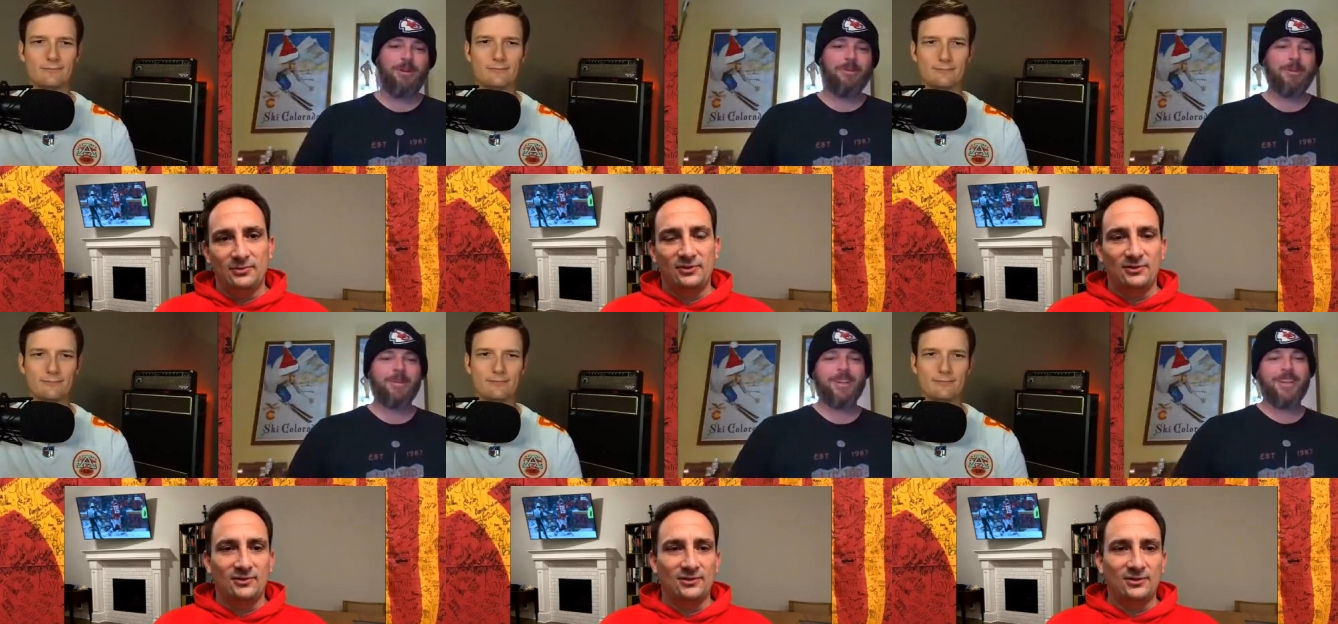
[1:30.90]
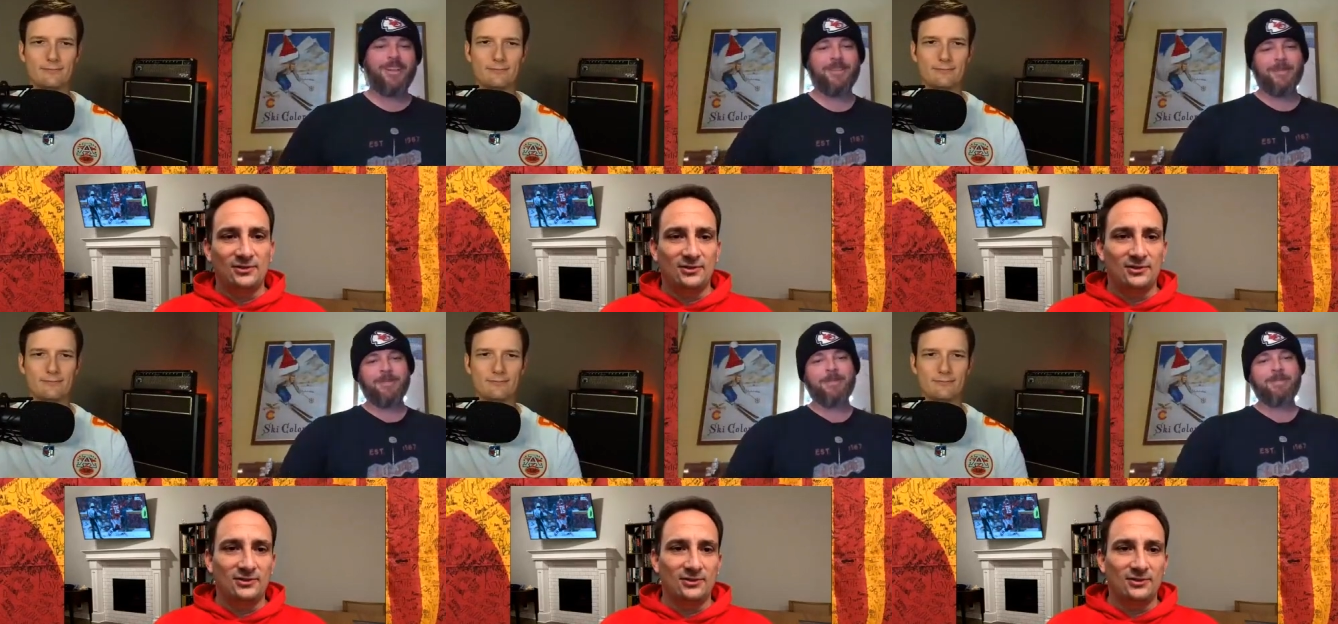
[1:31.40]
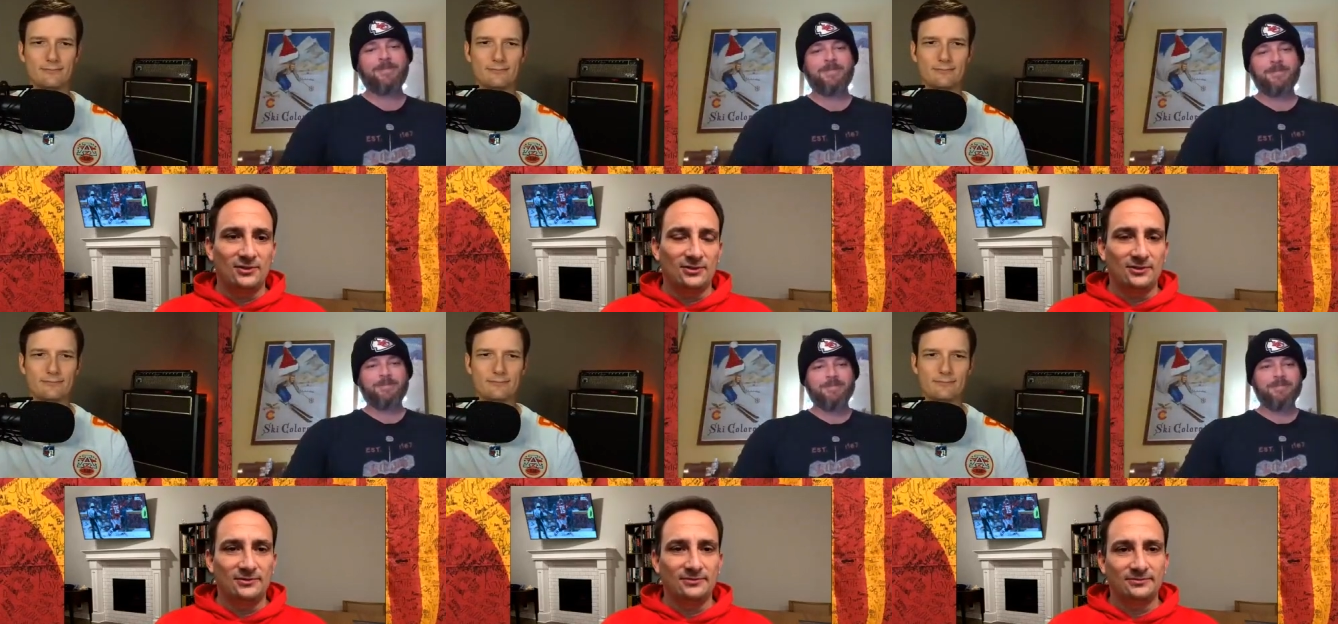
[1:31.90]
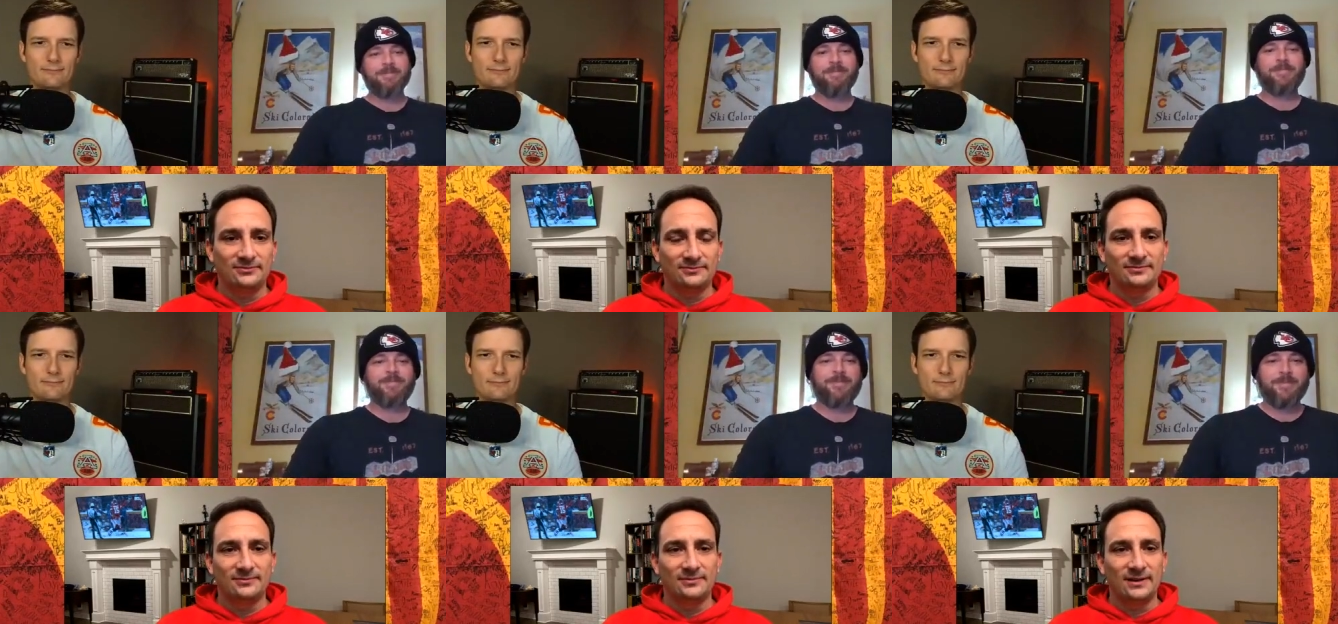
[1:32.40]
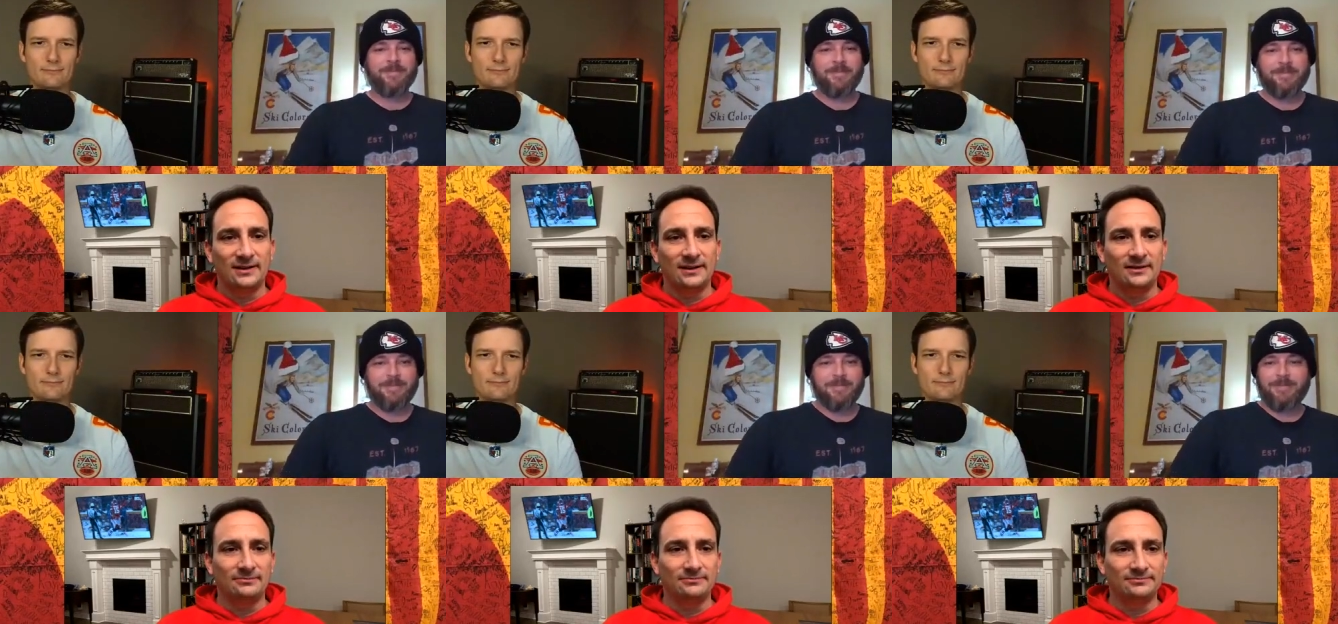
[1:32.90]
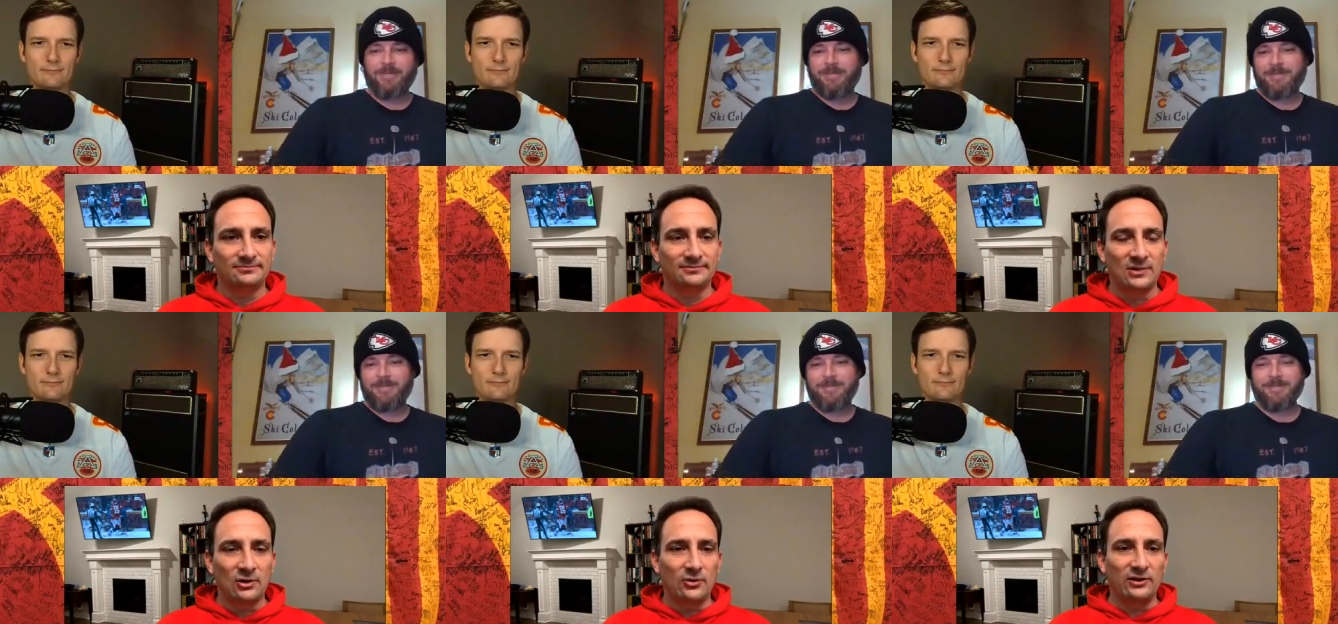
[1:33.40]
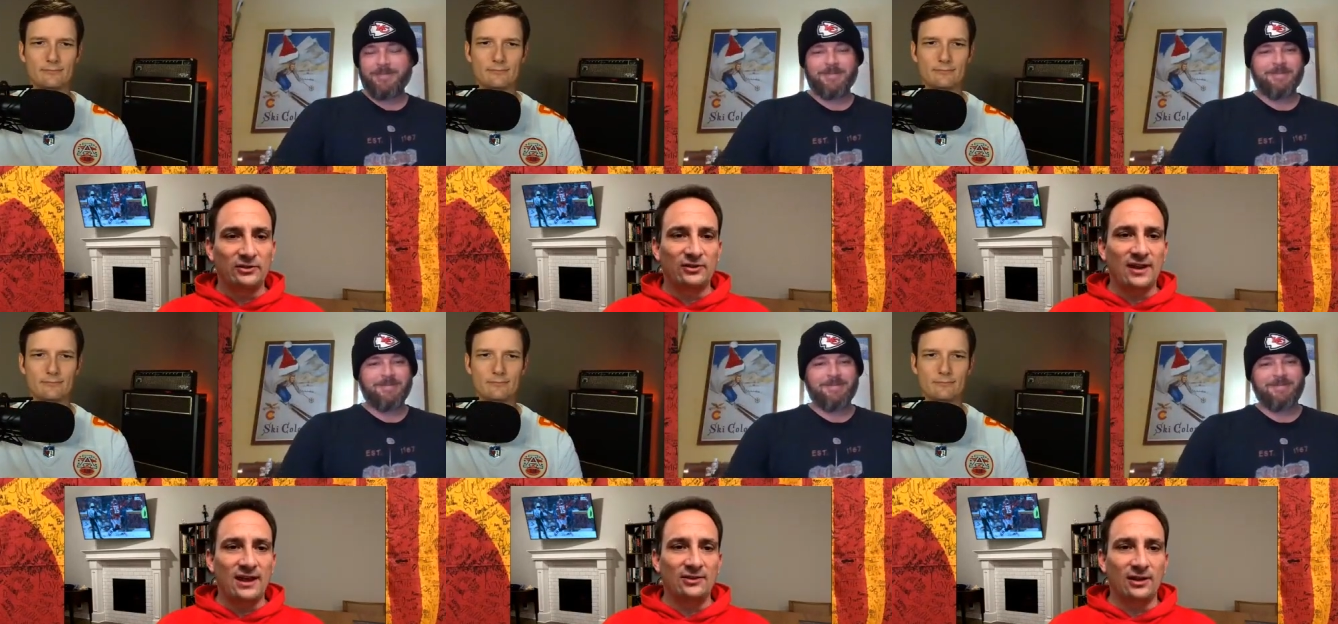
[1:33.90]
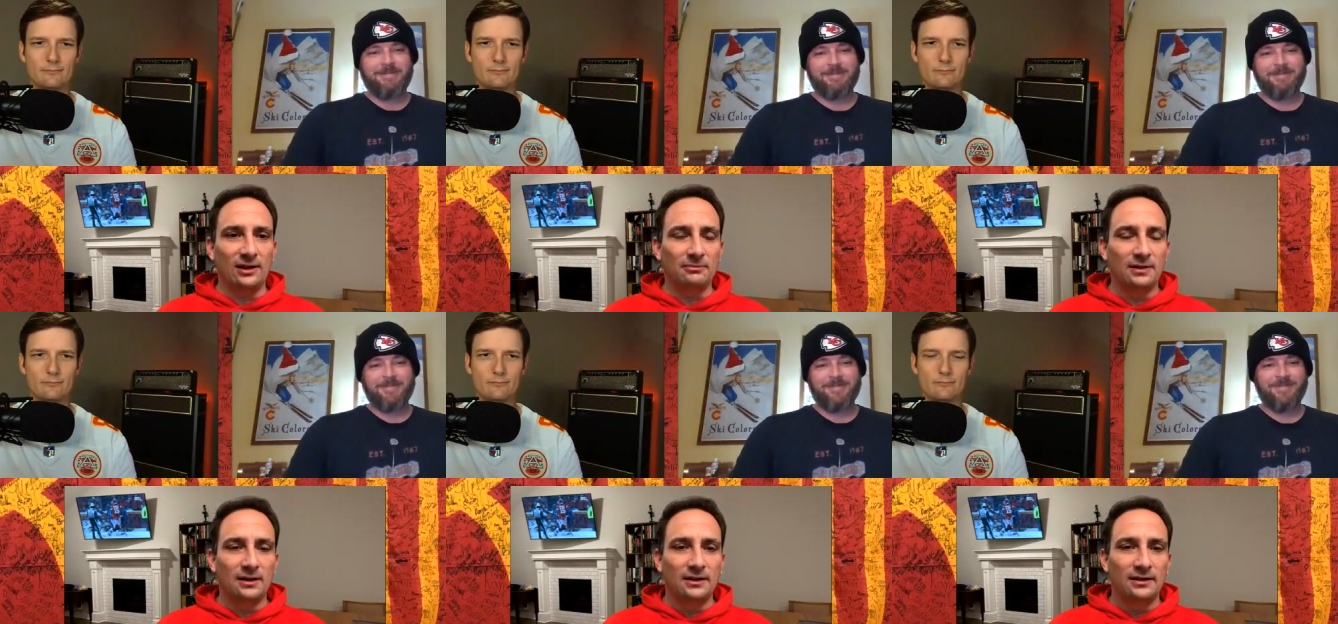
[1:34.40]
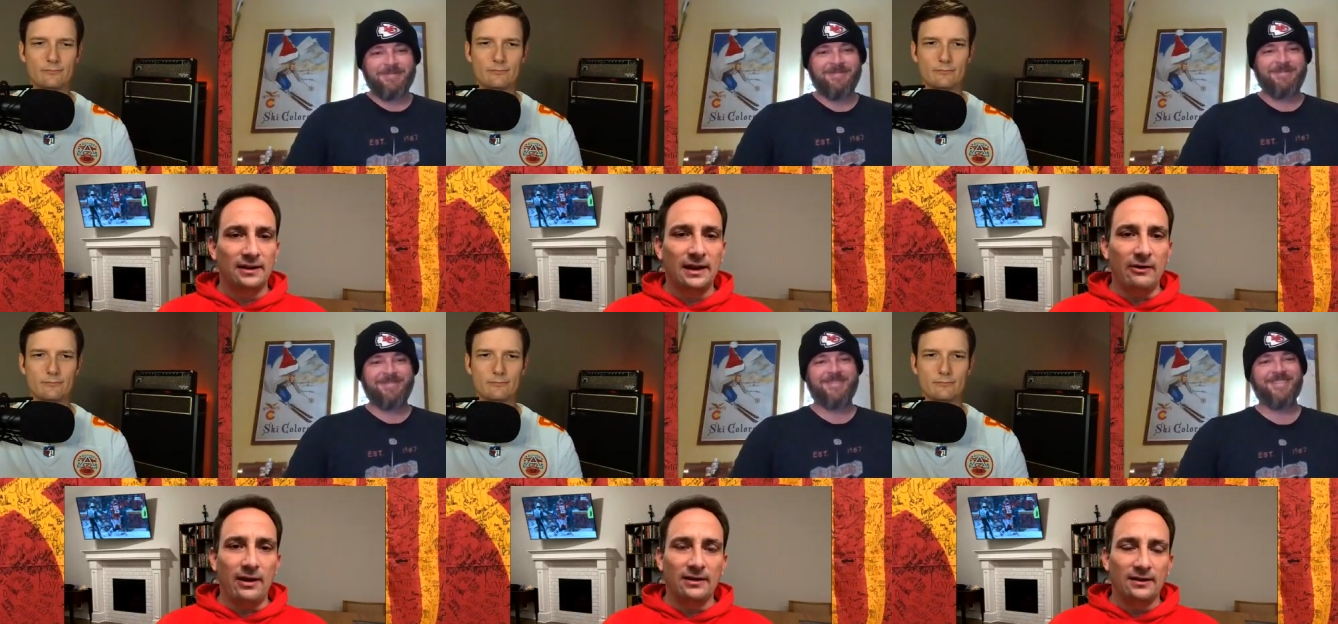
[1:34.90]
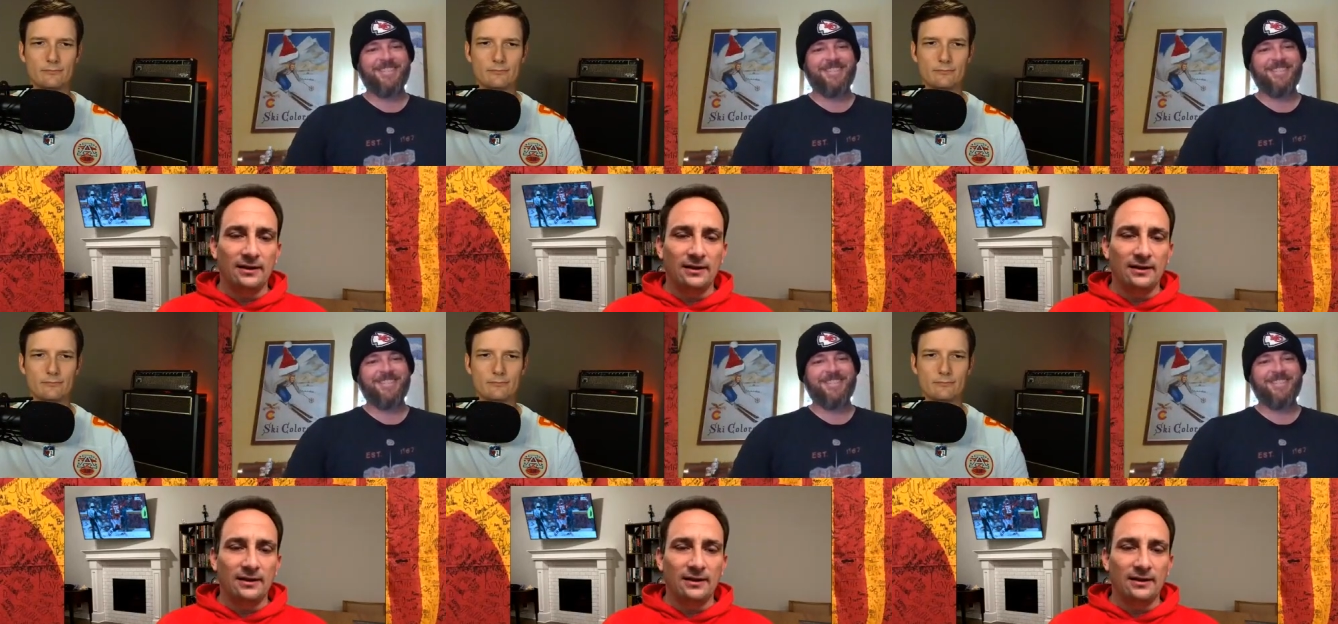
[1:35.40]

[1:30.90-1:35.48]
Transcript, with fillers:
Speaker 1: of them today. Um, don't quit your day job. Anyway.